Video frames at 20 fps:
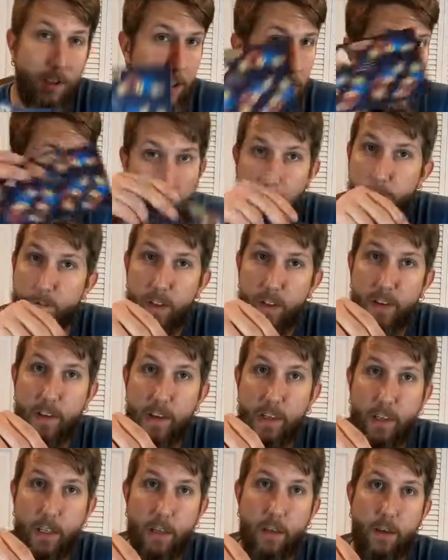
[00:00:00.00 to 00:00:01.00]
come
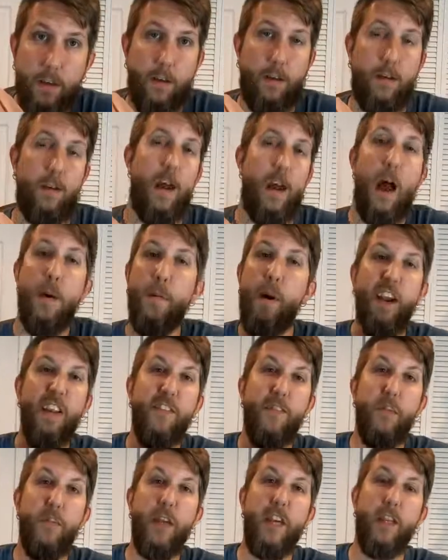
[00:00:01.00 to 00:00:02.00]
visit. I might
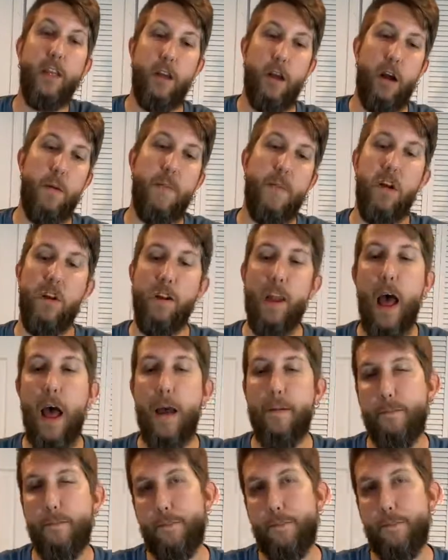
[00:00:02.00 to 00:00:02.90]
even be in there. I'm there a lot.